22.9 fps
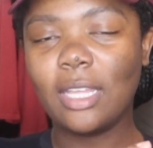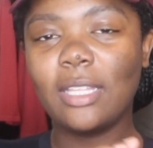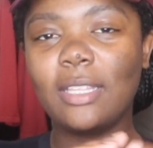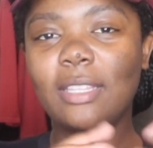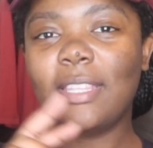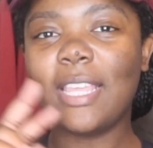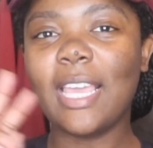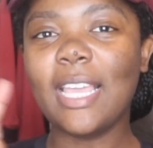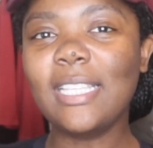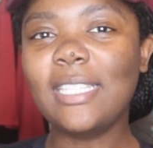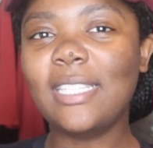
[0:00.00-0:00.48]

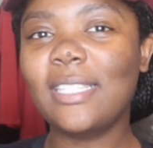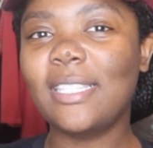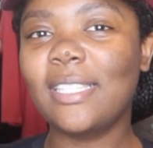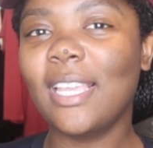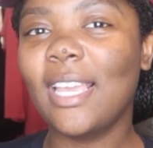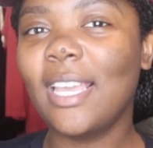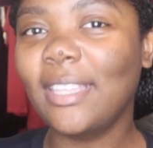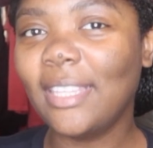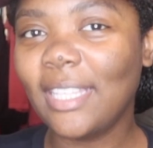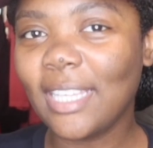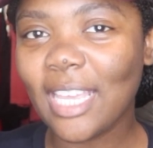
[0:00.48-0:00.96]
they
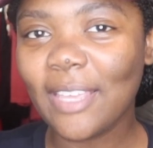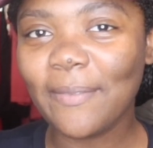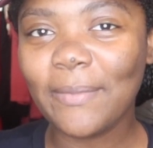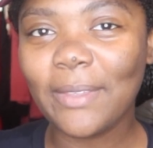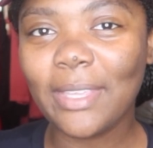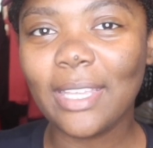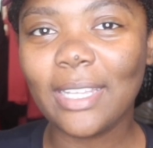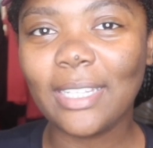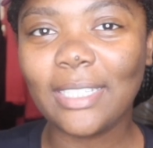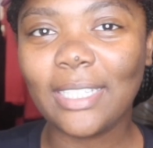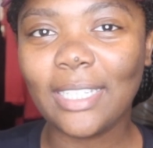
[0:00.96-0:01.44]
said they gave
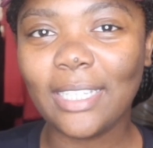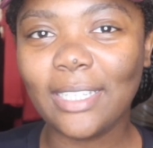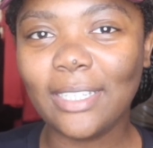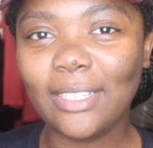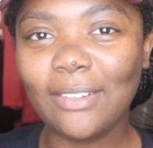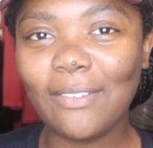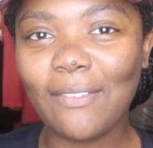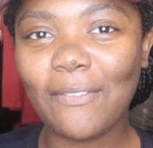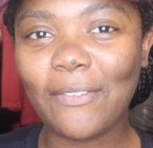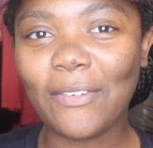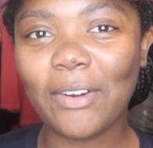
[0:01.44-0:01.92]
me a
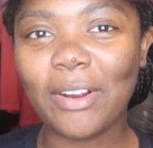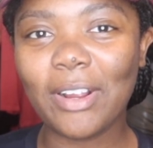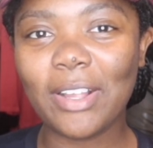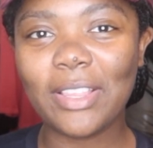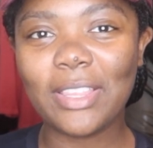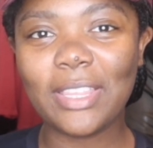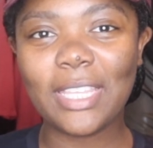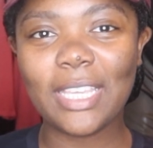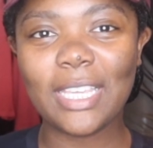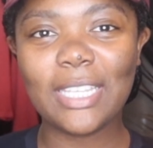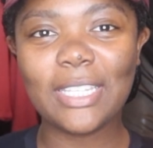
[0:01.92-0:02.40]
deal
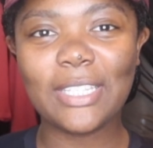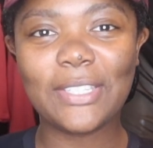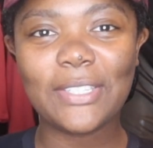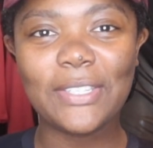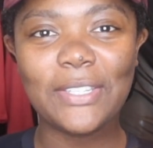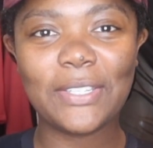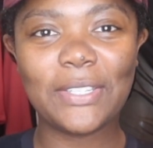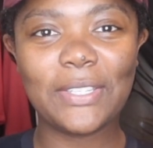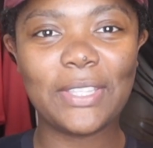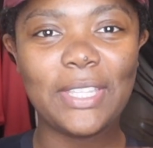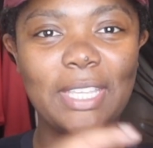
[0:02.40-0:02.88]
for
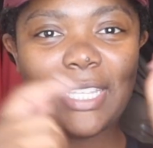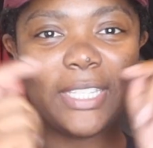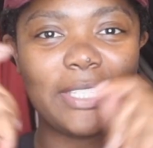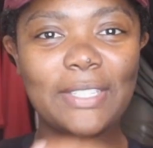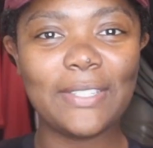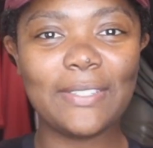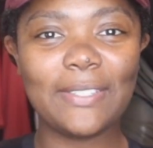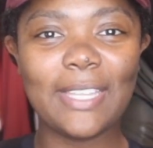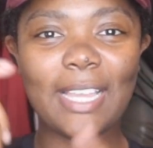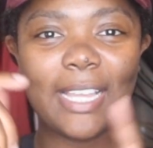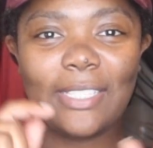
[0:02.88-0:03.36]
these these
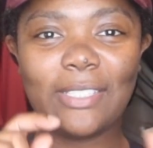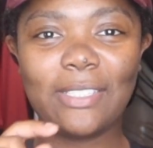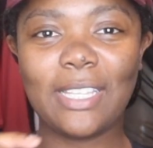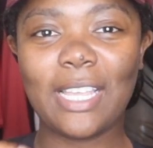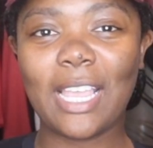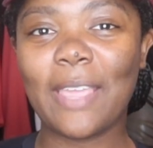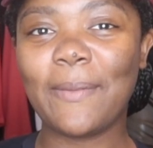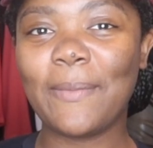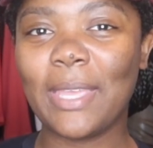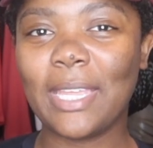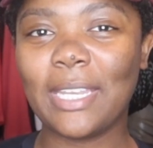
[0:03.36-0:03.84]
two tattoos.
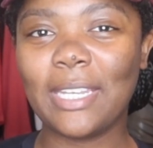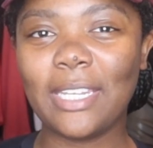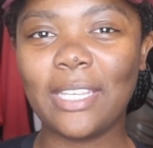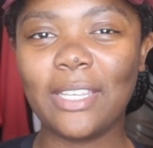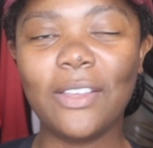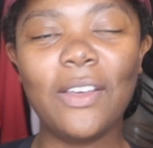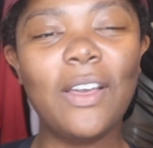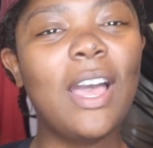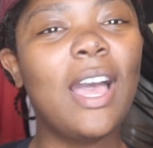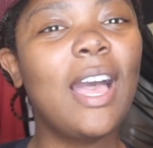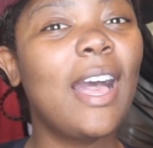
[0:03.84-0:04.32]
They gave me a
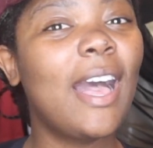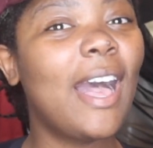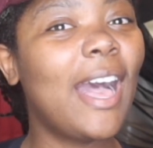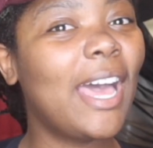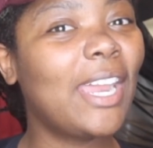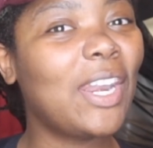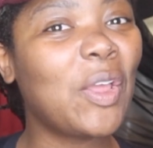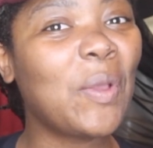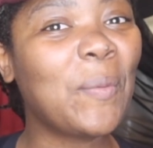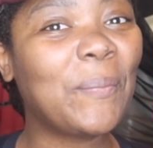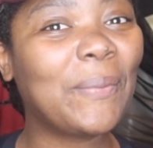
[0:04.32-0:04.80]
deal.
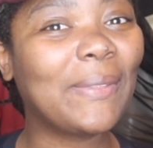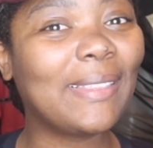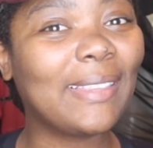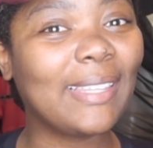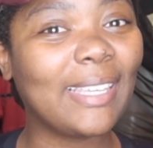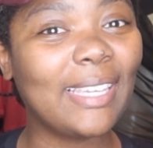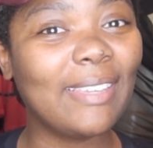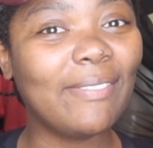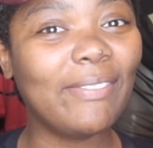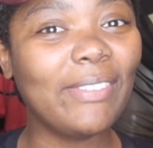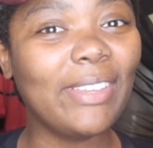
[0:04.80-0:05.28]
I don't
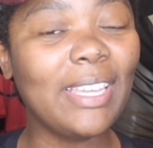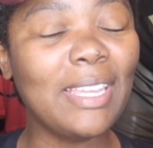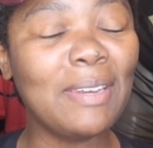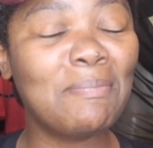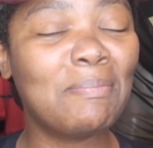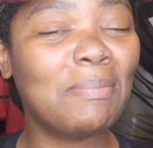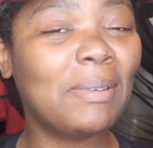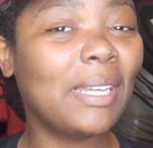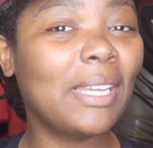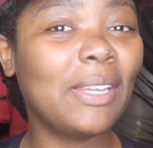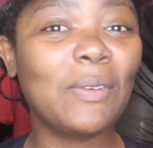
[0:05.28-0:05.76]
believe
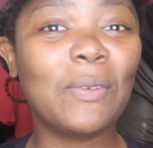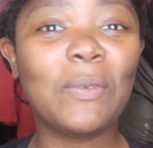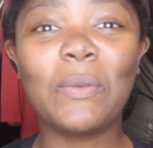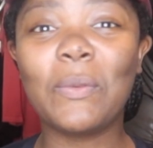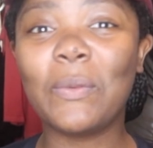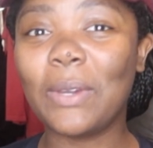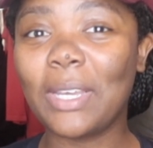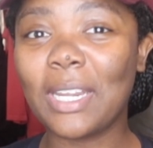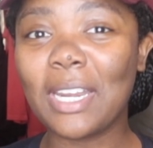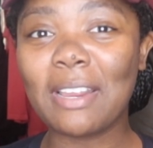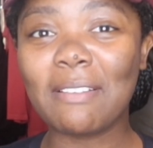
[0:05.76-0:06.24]
it, but
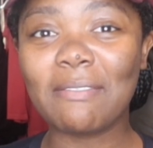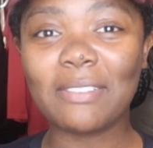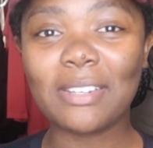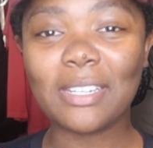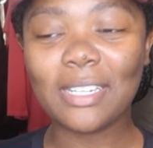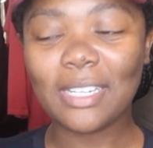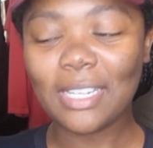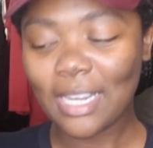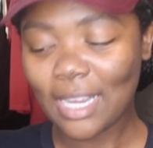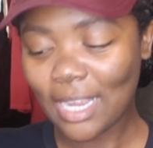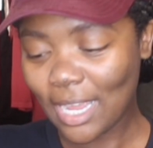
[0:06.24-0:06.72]

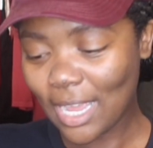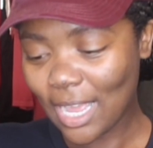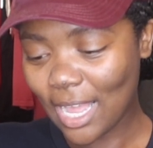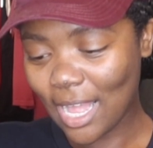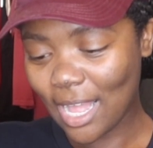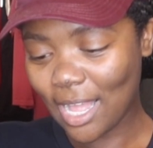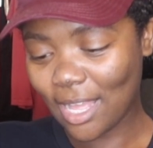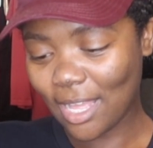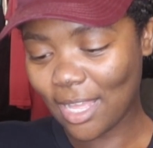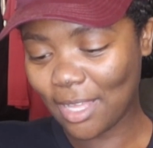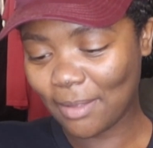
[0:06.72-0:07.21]
whatever.
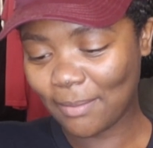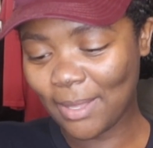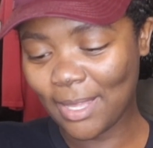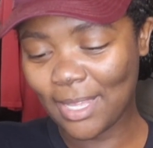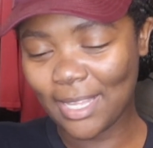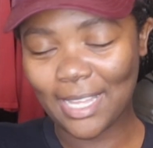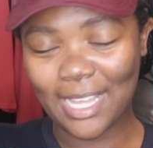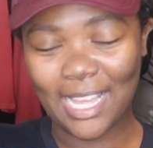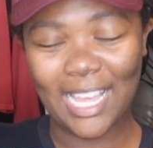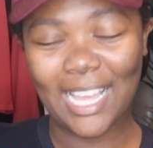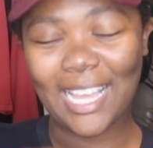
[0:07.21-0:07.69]
Uh,
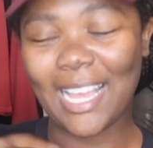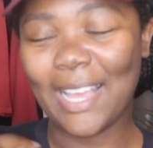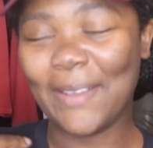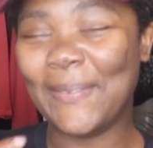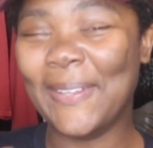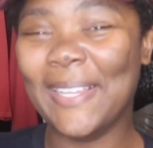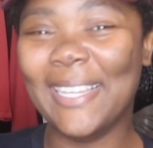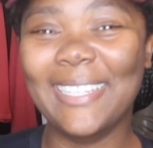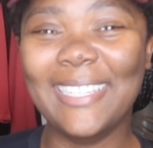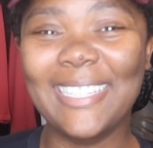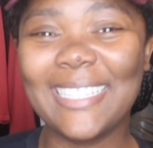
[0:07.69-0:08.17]

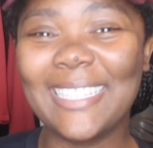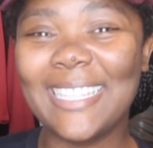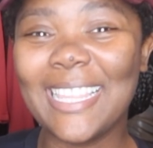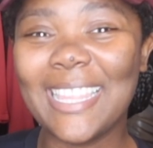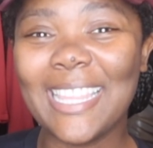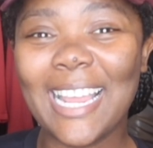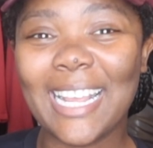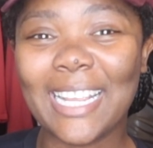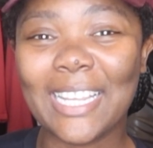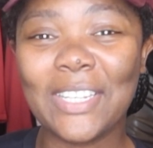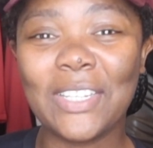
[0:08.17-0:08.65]
there's
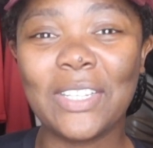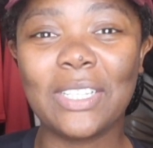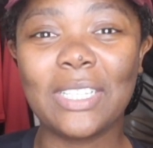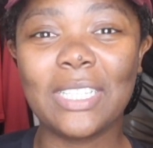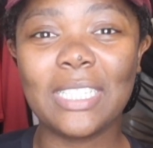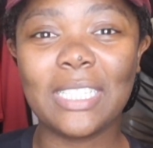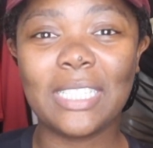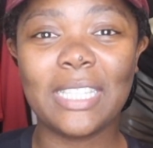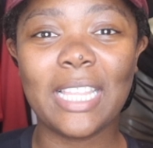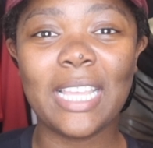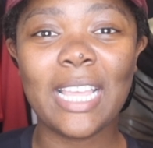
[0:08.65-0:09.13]
nothing I can do
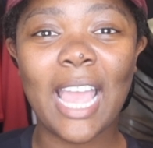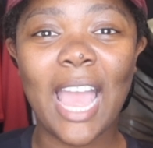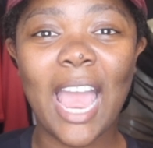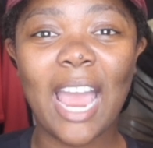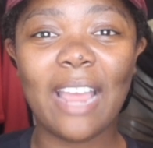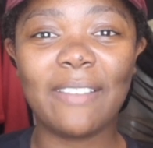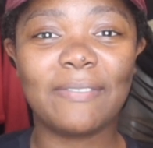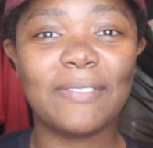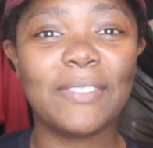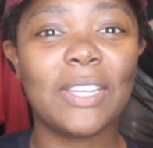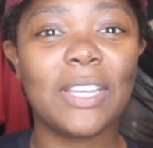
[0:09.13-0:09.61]
because they
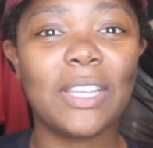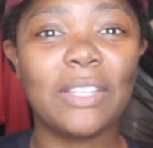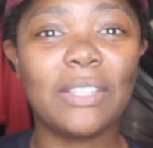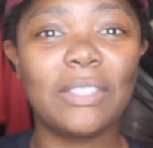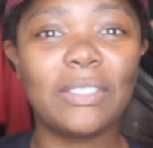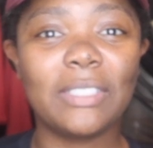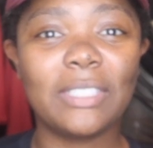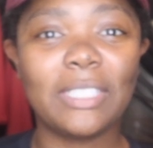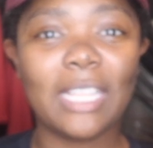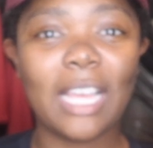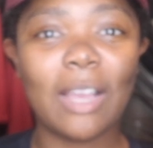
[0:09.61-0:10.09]
have to
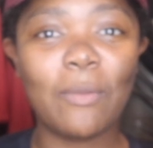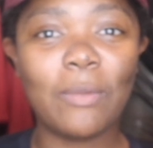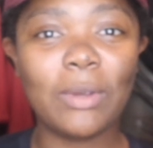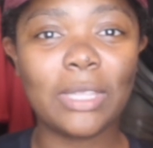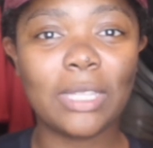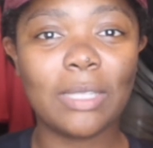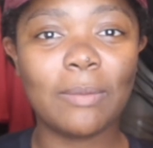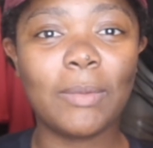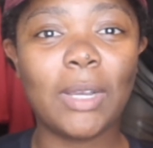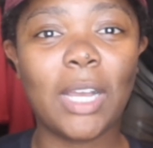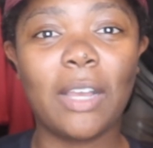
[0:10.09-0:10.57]
go. I
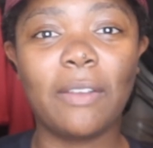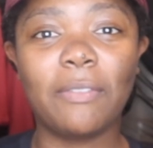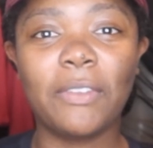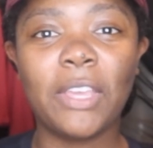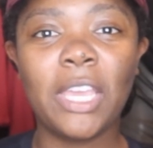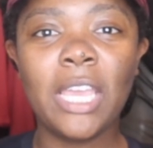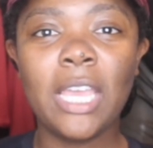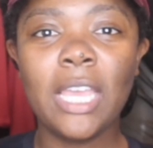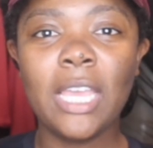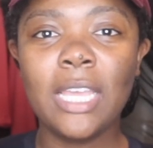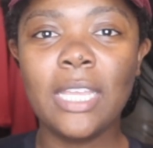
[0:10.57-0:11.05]
want them off.
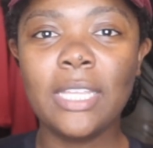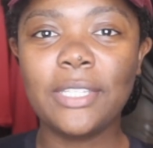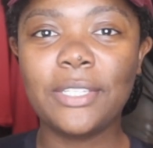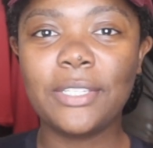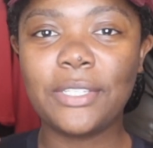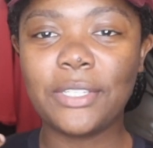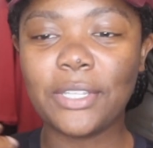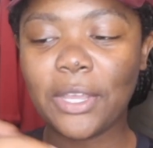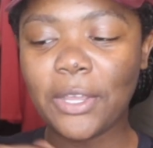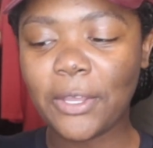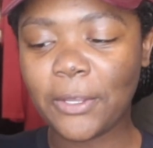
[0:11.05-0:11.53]

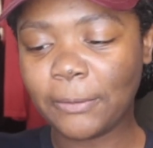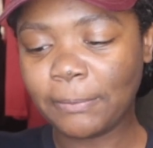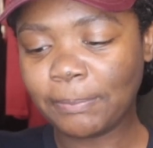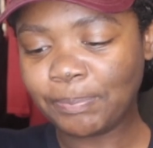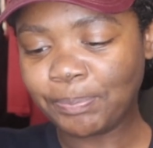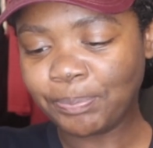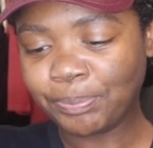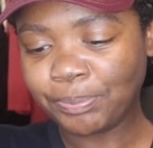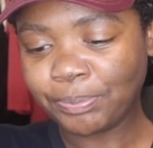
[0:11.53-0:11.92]
So,